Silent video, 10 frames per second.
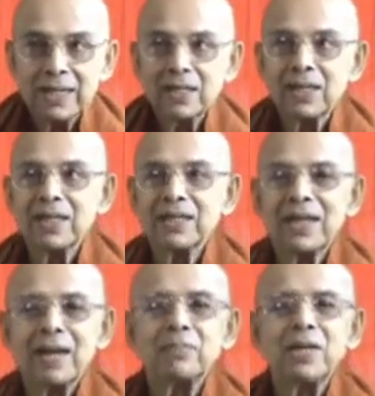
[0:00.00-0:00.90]
The
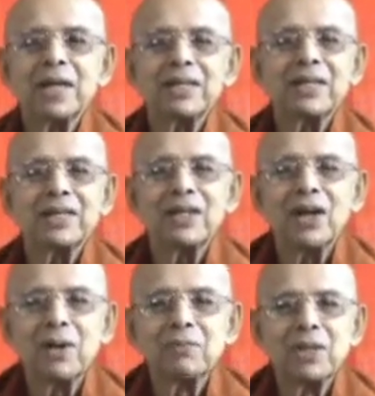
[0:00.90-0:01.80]
subject
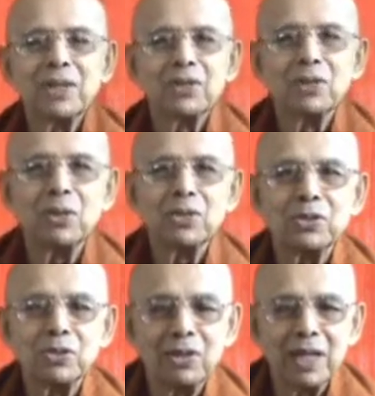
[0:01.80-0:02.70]
of the discourse
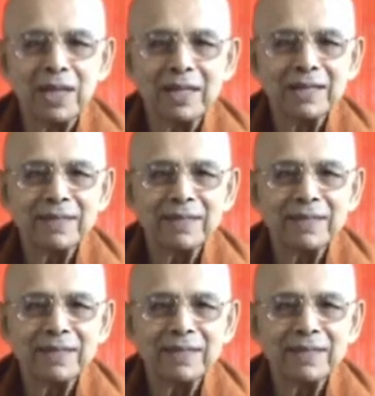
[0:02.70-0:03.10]
today